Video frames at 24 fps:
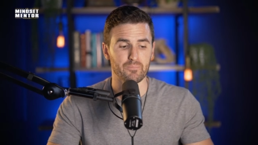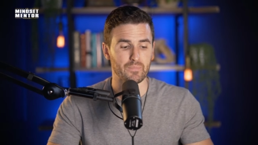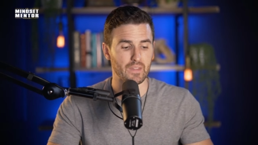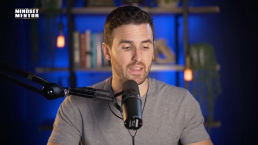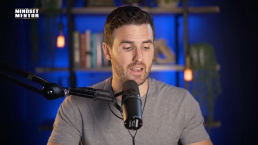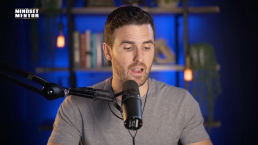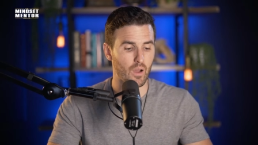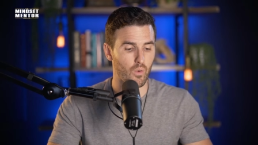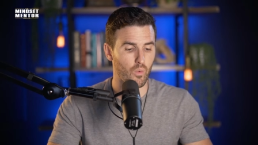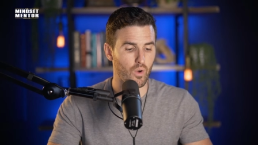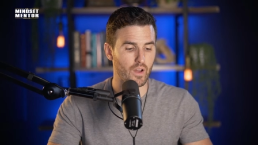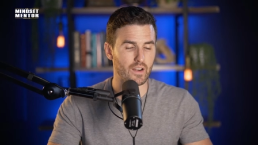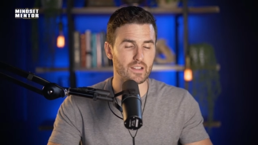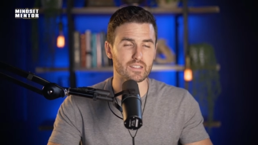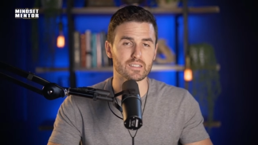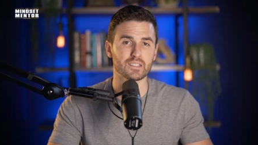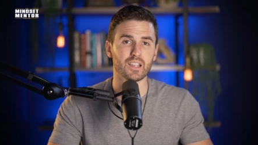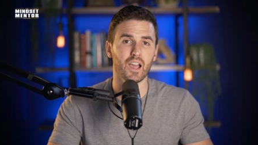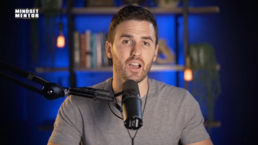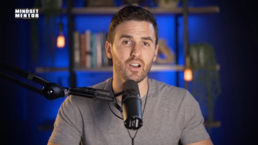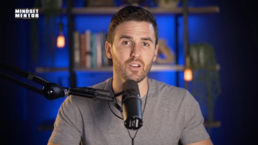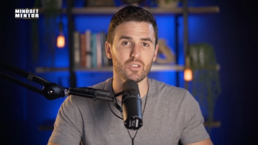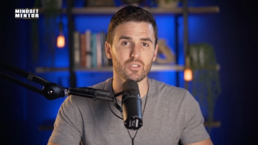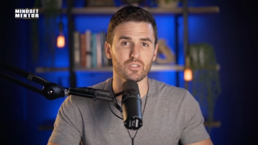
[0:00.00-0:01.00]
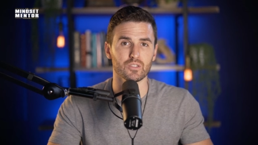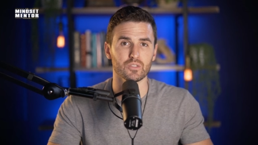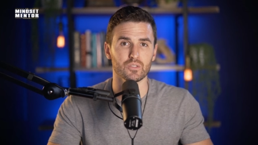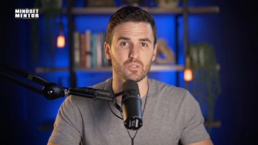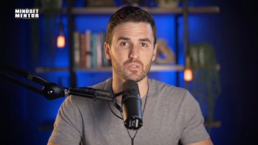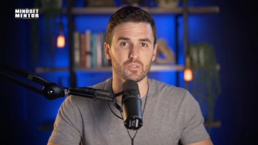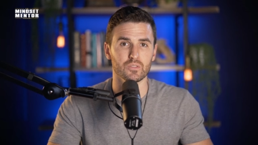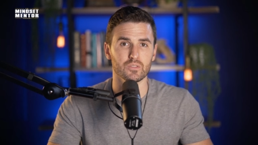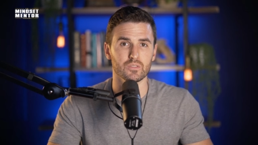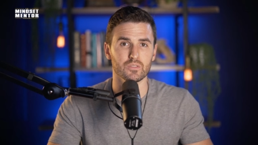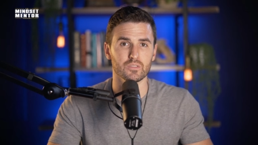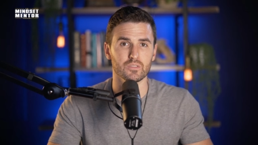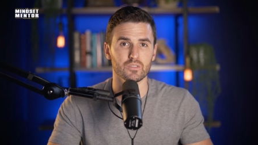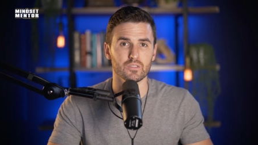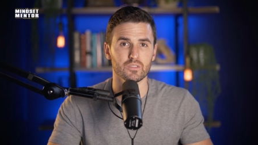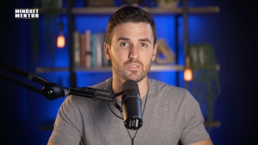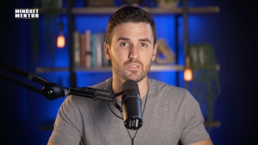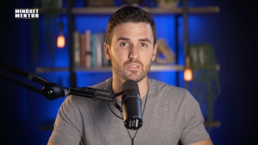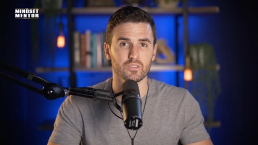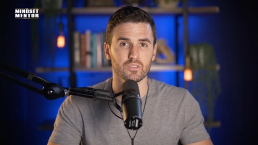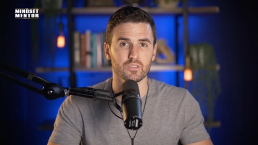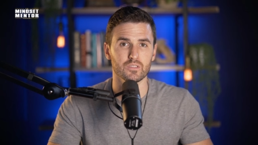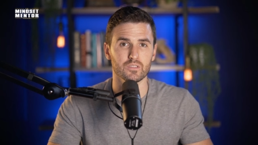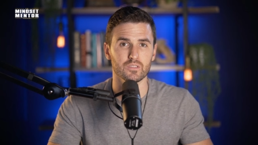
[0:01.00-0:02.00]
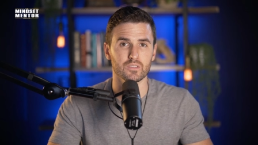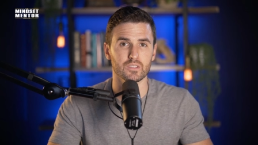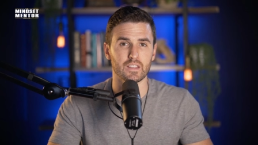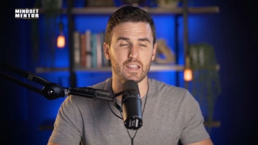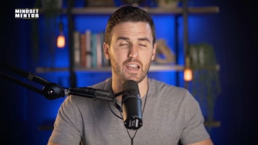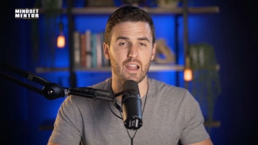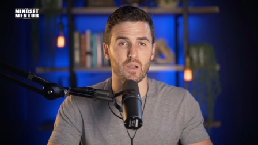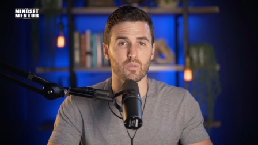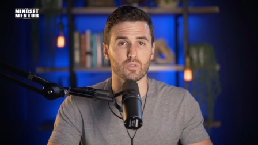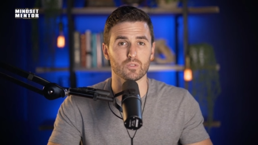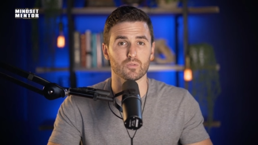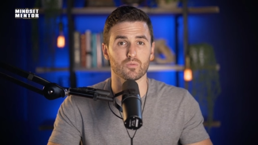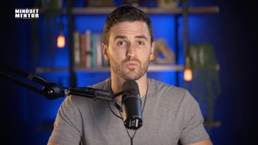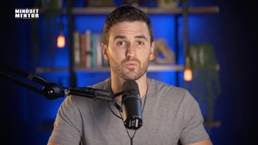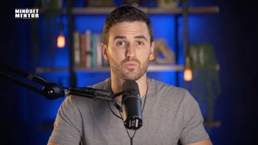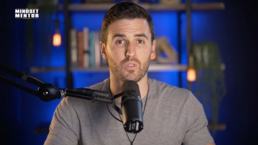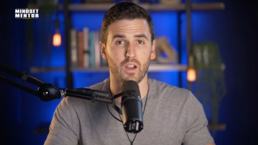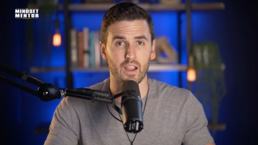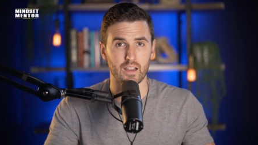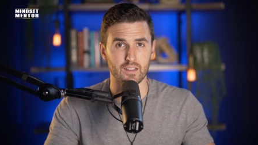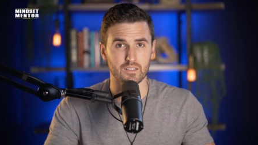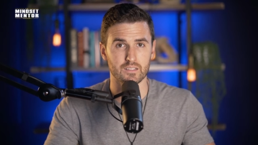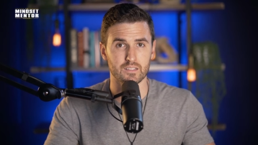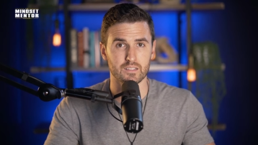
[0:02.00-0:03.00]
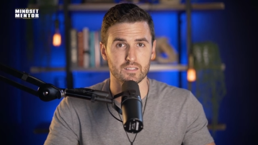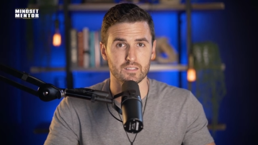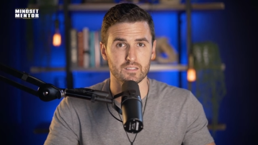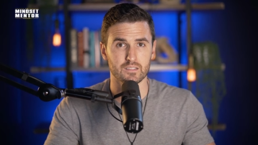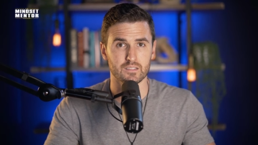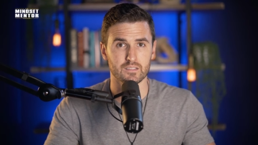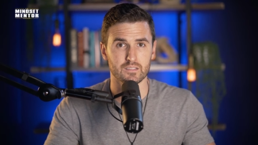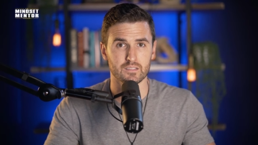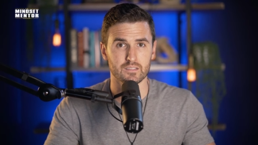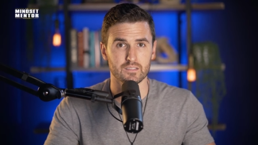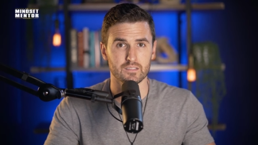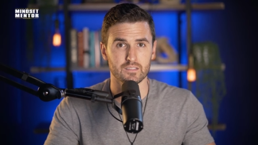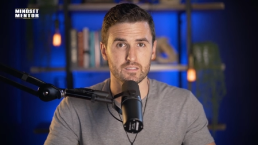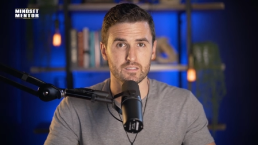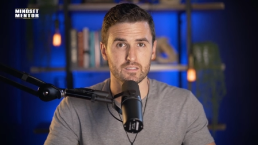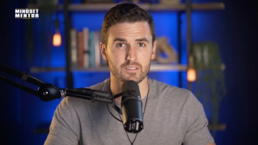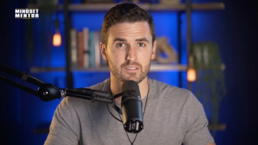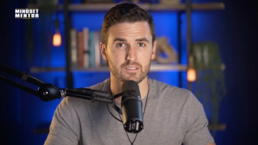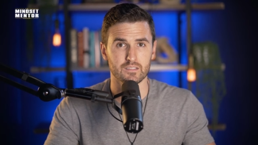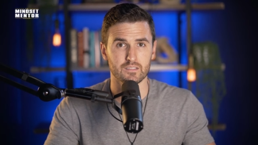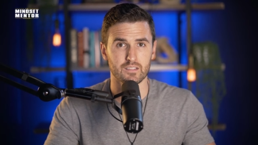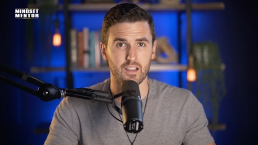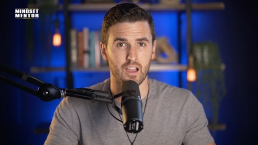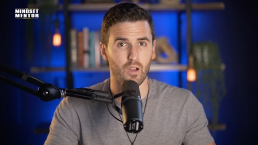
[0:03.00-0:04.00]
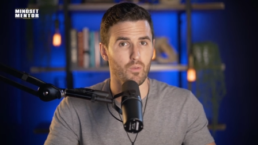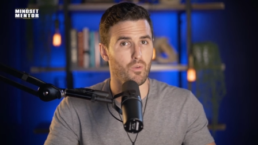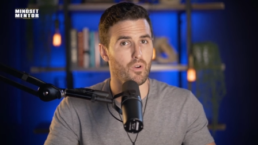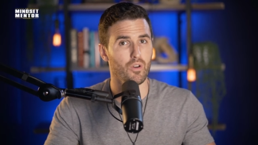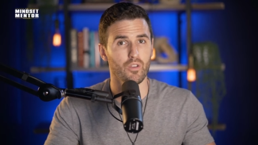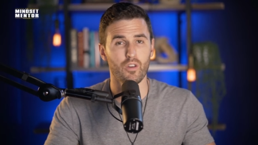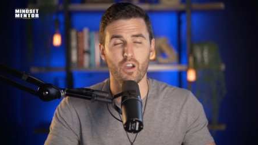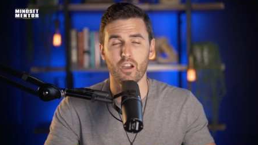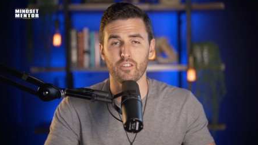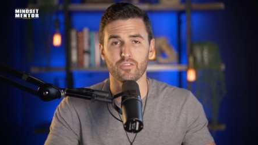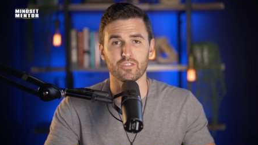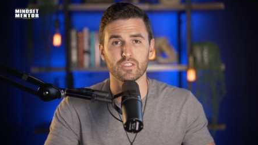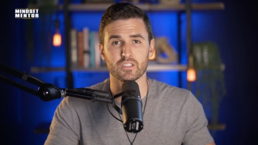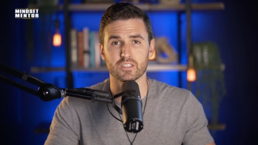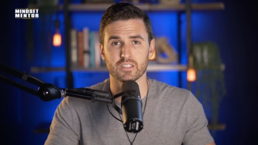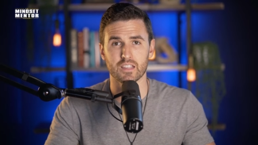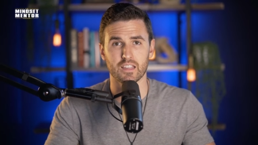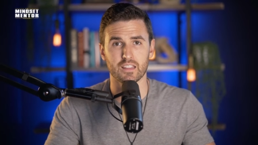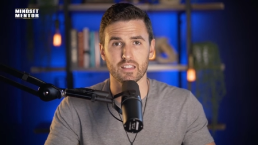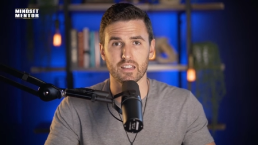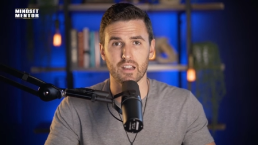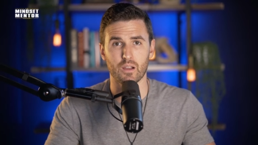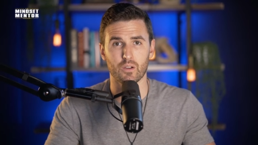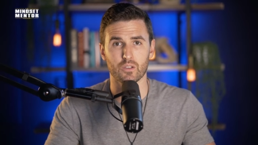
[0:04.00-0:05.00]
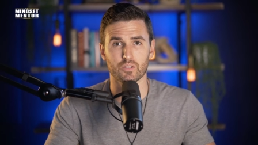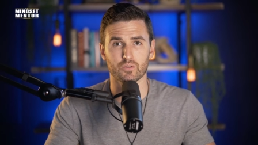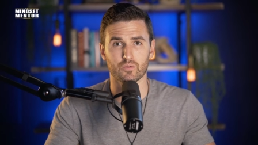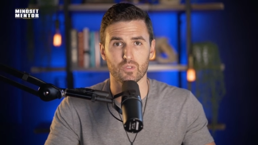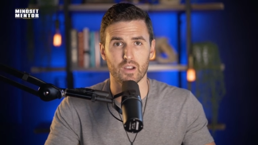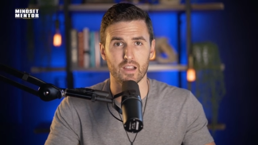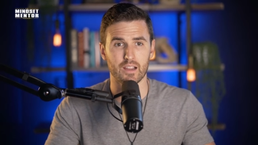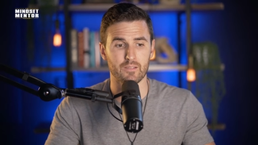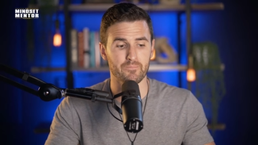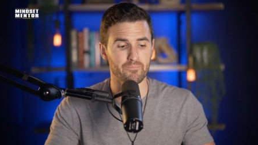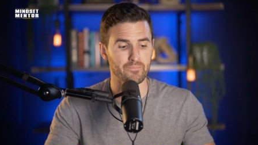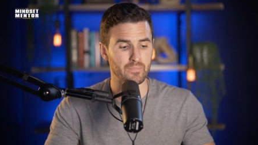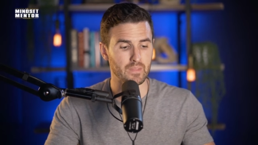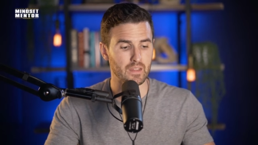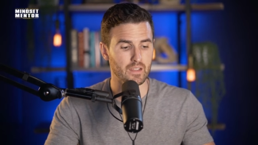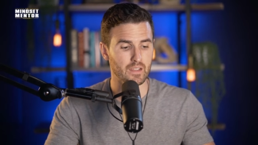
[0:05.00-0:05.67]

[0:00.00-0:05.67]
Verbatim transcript: And I want to tell you that I was right. I won't often say that I was right,